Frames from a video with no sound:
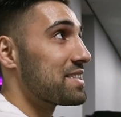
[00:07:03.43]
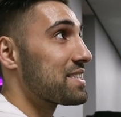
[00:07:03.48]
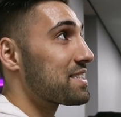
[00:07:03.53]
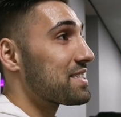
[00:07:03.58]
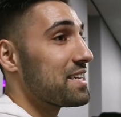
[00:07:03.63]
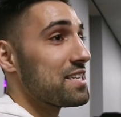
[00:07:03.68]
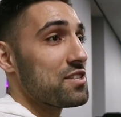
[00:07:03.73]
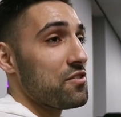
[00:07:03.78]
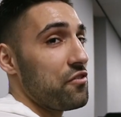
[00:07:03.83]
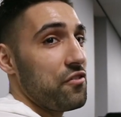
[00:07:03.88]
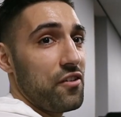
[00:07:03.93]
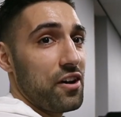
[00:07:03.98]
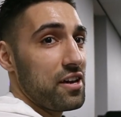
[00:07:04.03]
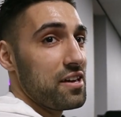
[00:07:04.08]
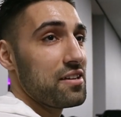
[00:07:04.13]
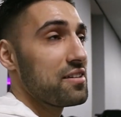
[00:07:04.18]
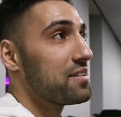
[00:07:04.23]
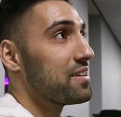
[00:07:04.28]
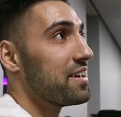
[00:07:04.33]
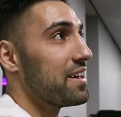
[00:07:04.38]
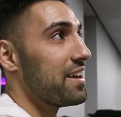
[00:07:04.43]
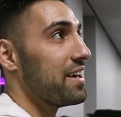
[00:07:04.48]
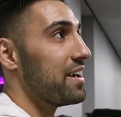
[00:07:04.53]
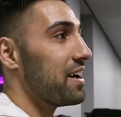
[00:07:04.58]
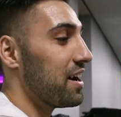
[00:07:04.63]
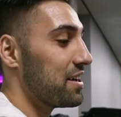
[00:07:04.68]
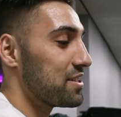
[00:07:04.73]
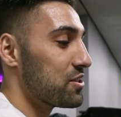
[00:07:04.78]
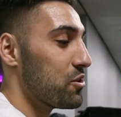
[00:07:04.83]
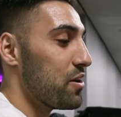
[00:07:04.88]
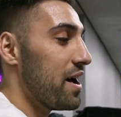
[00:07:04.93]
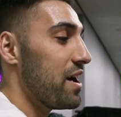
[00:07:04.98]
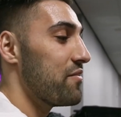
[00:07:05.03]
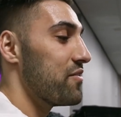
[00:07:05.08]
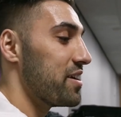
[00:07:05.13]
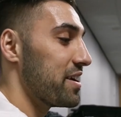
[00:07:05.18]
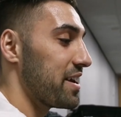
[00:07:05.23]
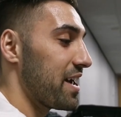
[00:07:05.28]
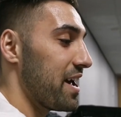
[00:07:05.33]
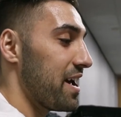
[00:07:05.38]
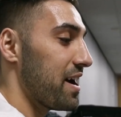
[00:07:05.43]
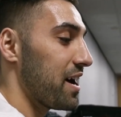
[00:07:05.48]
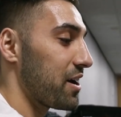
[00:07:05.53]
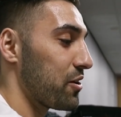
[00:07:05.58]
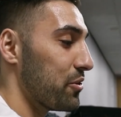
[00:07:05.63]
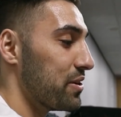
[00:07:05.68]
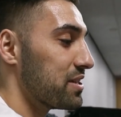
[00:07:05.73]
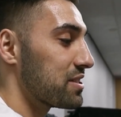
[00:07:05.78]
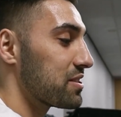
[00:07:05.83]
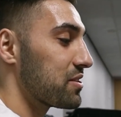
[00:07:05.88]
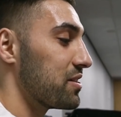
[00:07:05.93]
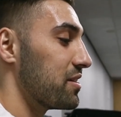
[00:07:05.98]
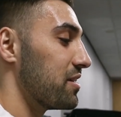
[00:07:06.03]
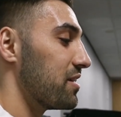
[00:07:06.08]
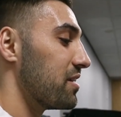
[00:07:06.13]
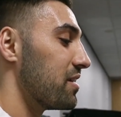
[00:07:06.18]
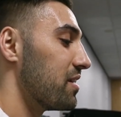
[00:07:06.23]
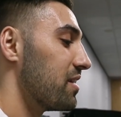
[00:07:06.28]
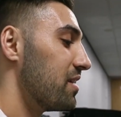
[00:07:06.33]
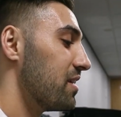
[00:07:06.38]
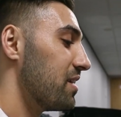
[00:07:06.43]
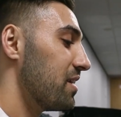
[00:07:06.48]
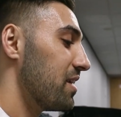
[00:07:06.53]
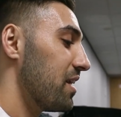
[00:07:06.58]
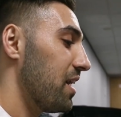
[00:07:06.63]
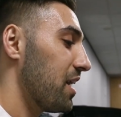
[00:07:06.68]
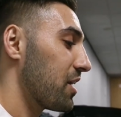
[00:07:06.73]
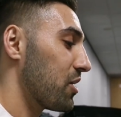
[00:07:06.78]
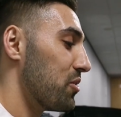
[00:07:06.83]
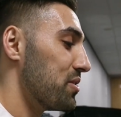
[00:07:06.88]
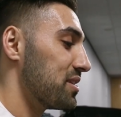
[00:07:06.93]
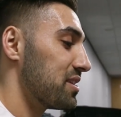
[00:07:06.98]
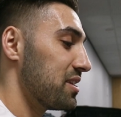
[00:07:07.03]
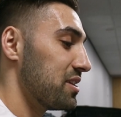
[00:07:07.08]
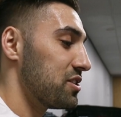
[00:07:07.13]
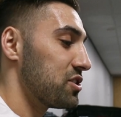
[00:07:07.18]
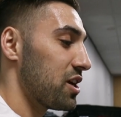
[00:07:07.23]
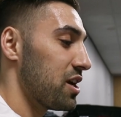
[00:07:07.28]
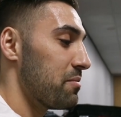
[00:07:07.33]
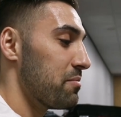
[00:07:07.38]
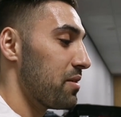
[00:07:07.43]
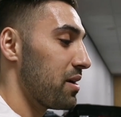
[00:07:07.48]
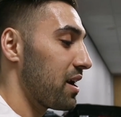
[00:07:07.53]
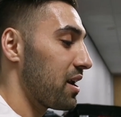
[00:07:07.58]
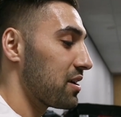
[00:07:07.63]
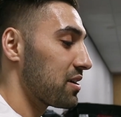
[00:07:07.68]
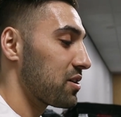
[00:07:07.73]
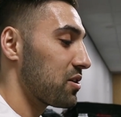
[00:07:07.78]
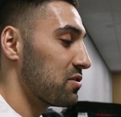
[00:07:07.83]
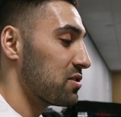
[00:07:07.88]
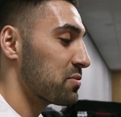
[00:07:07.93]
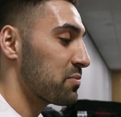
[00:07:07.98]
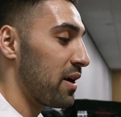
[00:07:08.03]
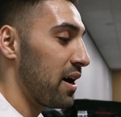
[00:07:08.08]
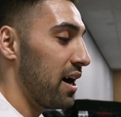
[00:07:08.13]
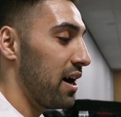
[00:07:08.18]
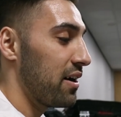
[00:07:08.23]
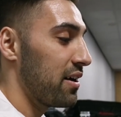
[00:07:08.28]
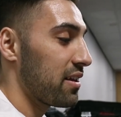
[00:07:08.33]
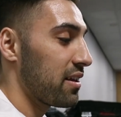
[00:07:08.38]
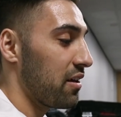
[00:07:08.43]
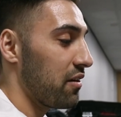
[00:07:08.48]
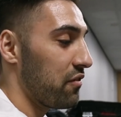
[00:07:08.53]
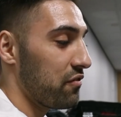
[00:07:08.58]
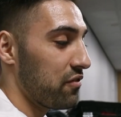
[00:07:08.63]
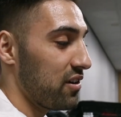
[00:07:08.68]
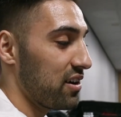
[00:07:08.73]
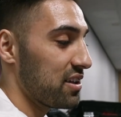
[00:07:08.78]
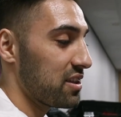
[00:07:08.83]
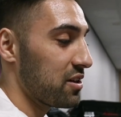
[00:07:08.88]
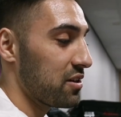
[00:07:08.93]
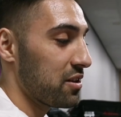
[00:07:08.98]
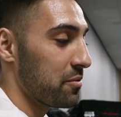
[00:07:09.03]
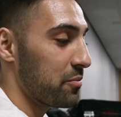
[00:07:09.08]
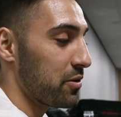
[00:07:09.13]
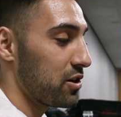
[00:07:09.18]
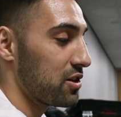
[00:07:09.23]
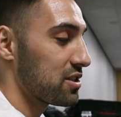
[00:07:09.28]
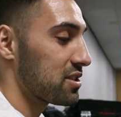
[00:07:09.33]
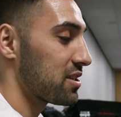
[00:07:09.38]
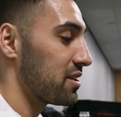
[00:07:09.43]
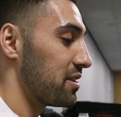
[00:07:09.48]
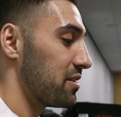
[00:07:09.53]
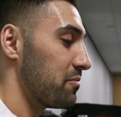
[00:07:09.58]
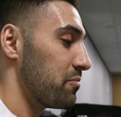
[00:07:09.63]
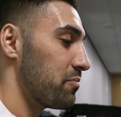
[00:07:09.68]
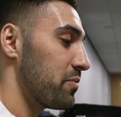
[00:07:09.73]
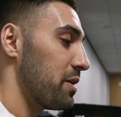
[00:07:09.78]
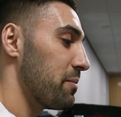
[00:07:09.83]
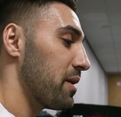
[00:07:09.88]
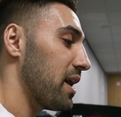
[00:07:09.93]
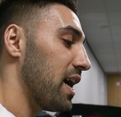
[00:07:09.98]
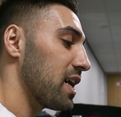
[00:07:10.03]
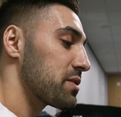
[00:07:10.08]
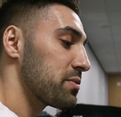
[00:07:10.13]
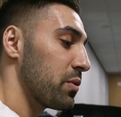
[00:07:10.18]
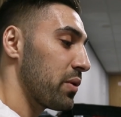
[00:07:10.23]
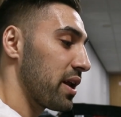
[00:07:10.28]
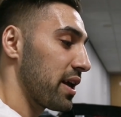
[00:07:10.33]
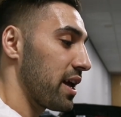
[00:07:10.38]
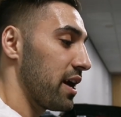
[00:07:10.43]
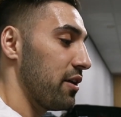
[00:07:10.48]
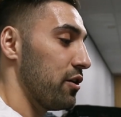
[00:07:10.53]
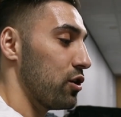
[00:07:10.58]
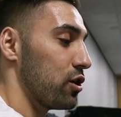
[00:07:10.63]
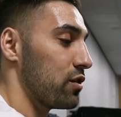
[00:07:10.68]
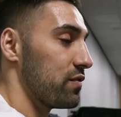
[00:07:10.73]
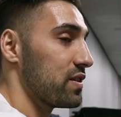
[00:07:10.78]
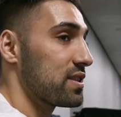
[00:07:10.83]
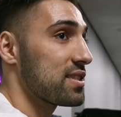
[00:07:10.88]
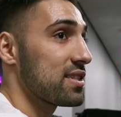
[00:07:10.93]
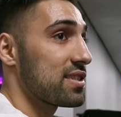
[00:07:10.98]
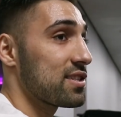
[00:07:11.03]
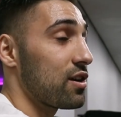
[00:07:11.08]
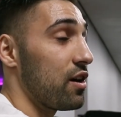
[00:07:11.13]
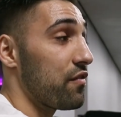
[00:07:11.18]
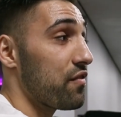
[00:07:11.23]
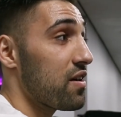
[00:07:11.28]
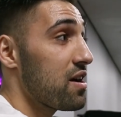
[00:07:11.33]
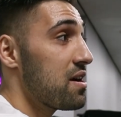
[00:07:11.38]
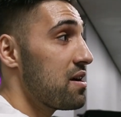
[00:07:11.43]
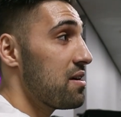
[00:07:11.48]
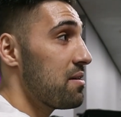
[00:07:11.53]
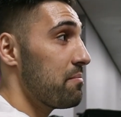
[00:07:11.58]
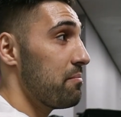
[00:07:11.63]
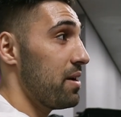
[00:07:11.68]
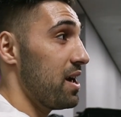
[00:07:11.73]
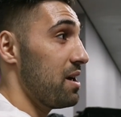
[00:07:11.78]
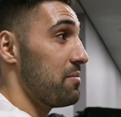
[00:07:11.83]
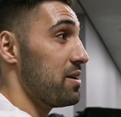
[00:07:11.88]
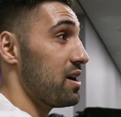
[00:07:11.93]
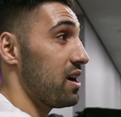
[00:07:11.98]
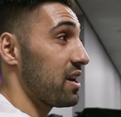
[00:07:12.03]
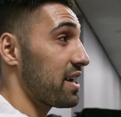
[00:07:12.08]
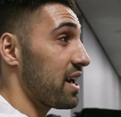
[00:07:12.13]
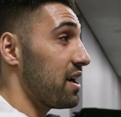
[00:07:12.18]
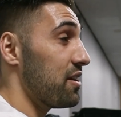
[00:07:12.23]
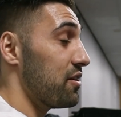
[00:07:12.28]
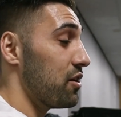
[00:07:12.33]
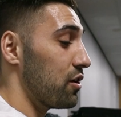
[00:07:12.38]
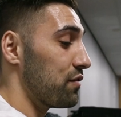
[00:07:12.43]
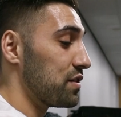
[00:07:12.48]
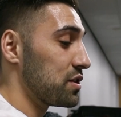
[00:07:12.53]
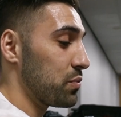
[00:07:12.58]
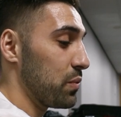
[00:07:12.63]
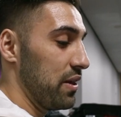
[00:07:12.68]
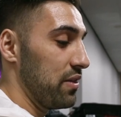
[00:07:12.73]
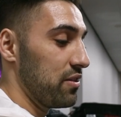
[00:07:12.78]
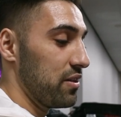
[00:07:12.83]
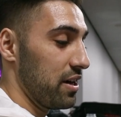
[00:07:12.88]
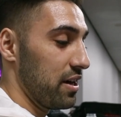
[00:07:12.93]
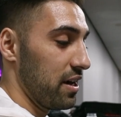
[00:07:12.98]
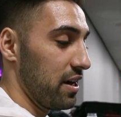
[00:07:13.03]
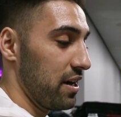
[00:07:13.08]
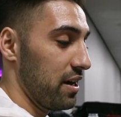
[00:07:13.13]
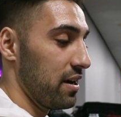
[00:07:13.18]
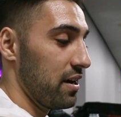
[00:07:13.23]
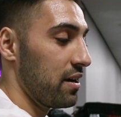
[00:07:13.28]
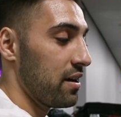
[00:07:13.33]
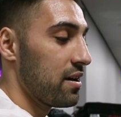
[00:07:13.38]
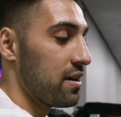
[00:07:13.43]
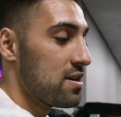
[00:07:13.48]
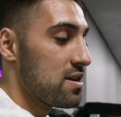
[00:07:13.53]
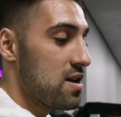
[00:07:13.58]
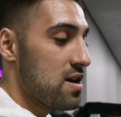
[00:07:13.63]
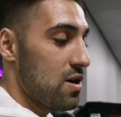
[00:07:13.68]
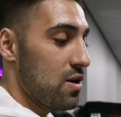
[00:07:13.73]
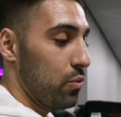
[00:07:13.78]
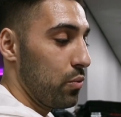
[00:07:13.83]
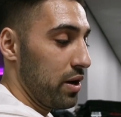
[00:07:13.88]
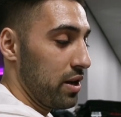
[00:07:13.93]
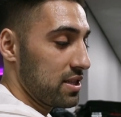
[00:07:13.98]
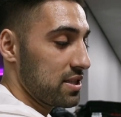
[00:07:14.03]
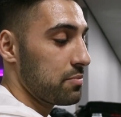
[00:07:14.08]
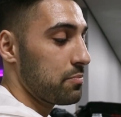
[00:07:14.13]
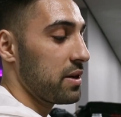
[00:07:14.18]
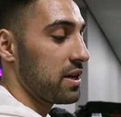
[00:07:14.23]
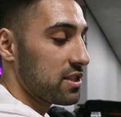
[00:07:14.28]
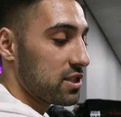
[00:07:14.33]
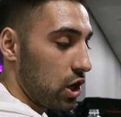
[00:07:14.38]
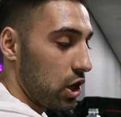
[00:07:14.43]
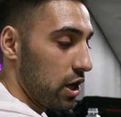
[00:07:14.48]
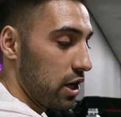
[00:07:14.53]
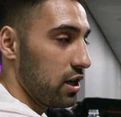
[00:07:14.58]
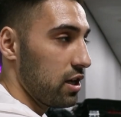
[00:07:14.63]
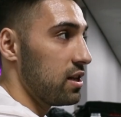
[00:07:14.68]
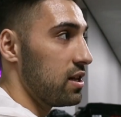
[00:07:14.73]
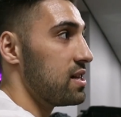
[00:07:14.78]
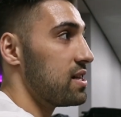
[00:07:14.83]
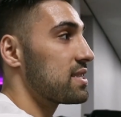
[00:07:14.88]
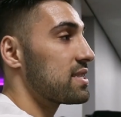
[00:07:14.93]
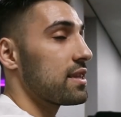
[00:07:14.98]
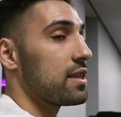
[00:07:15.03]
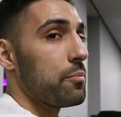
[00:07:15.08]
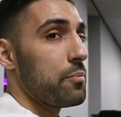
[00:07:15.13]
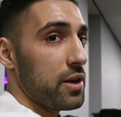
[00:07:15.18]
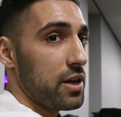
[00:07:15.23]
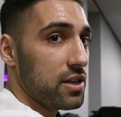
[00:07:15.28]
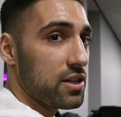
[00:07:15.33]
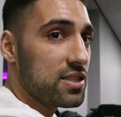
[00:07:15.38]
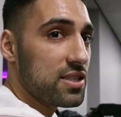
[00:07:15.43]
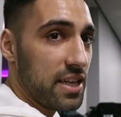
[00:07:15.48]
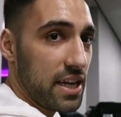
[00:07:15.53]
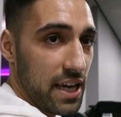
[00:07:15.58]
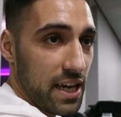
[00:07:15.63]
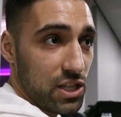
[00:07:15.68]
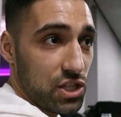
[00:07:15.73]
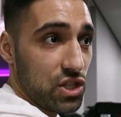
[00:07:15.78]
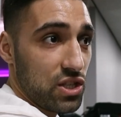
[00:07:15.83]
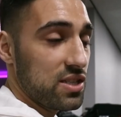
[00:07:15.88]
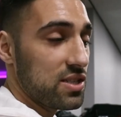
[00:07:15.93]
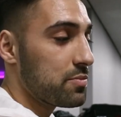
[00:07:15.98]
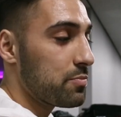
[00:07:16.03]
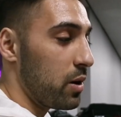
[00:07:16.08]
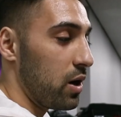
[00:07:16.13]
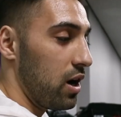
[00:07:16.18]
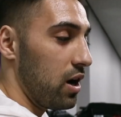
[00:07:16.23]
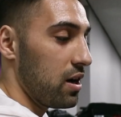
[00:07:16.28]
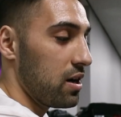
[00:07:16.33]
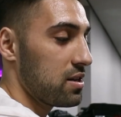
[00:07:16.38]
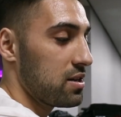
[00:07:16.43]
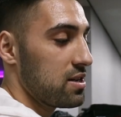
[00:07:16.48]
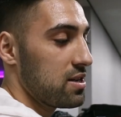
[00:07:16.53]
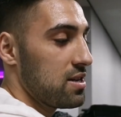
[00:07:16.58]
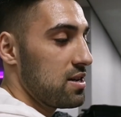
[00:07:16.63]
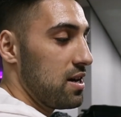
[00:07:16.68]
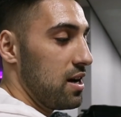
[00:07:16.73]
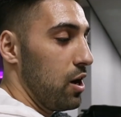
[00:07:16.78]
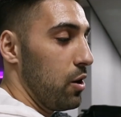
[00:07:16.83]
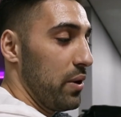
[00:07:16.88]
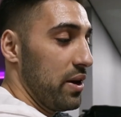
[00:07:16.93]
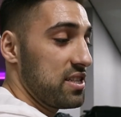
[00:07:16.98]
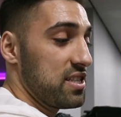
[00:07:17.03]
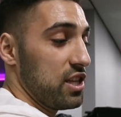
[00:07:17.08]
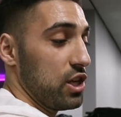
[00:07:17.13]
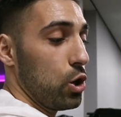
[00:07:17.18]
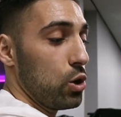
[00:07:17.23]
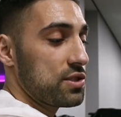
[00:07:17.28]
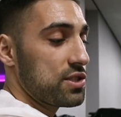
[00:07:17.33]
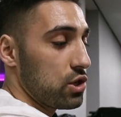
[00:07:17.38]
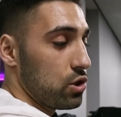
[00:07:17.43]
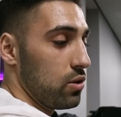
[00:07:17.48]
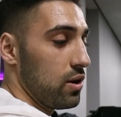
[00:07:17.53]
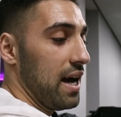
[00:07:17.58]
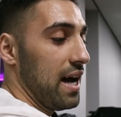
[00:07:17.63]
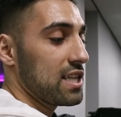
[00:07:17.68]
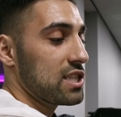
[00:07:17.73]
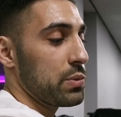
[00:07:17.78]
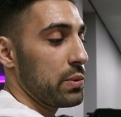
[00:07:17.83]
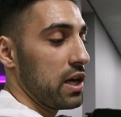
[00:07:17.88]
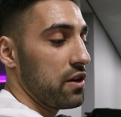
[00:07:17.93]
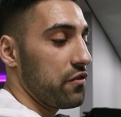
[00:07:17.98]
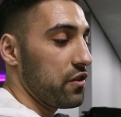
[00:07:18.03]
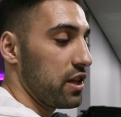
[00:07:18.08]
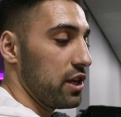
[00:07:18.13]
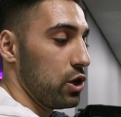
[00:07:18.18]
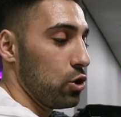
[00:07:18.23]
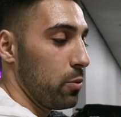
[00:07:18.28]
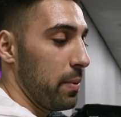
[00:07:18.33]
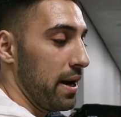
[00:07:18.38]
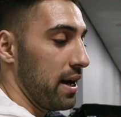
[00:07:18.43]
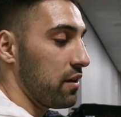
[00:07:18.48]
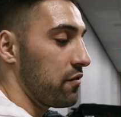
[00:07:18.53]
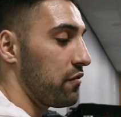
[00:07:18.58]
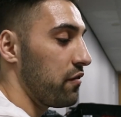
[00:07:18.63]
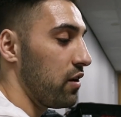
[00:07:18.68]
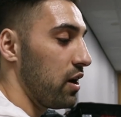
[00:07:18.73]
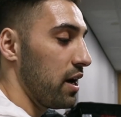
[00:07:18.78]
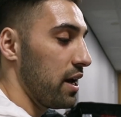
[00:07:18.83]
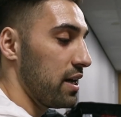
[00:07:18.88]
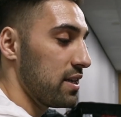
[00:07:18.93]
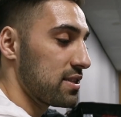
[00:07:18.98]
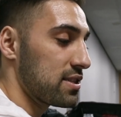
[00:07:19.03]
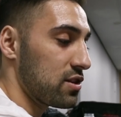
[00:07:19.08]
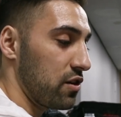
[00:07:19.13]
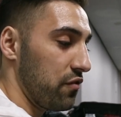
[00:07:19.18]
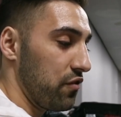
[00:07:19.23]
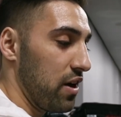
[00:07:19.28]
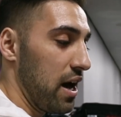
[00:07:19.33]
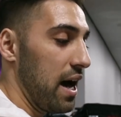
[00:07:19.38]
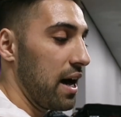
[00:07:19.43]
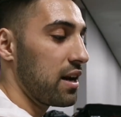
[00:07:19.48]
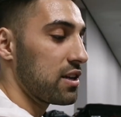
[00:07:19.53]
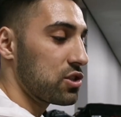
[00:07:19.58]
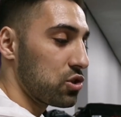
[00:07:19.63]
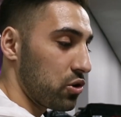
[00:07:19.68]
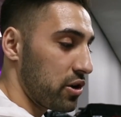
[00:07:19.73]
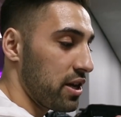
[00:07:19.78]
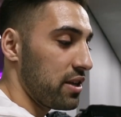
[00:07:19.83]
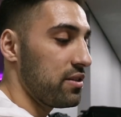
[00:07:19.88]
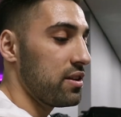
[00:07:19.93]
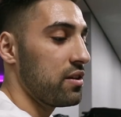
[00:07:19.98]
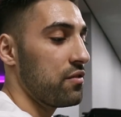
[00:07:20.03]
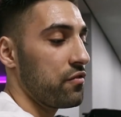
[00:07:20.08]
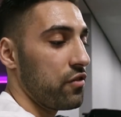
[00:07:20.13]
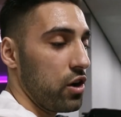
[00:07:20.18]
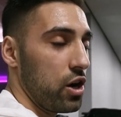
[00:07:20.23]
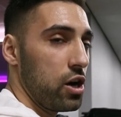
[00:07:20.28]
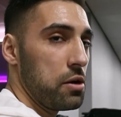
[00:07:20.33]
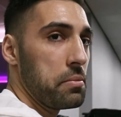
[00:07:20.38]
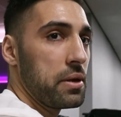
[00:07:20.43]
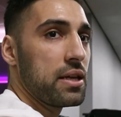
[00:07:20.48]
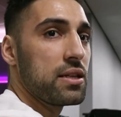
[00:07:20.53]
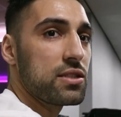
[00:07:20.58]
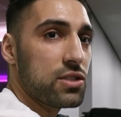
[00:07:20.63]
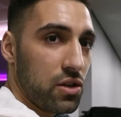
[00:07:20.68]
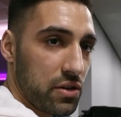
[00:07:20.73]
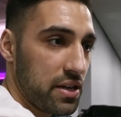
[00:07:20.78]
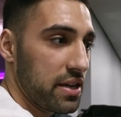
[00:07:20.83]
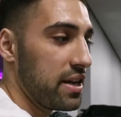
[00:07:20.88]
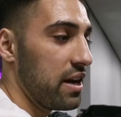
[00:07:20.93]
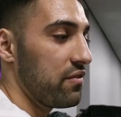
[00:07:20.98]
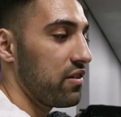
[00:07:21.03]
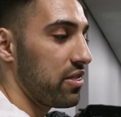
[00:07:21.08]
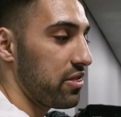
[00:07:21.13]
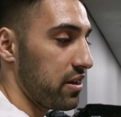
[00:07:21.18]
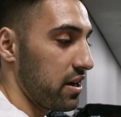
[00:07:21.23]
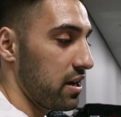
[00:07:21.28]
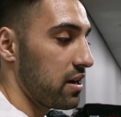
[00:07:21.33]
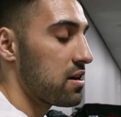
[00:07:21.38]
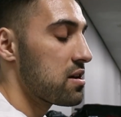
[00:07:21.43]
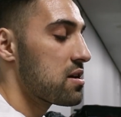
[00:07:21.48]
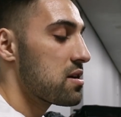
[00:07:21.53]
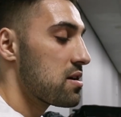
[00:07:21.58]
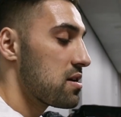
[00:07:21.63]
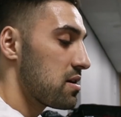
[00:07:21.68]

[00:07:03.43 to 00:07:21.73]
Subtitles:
It's a fight, isn't it? I do it every day. I go into the gym and I go sparring and I fight the other person. And people ask me when I get nervous and stuff. Maybe I'll get nervous when it's big titles and the bigger stages. But I went to the O2 last week for the Eubank fight and stuff like that, and I took in the environment and took in everything.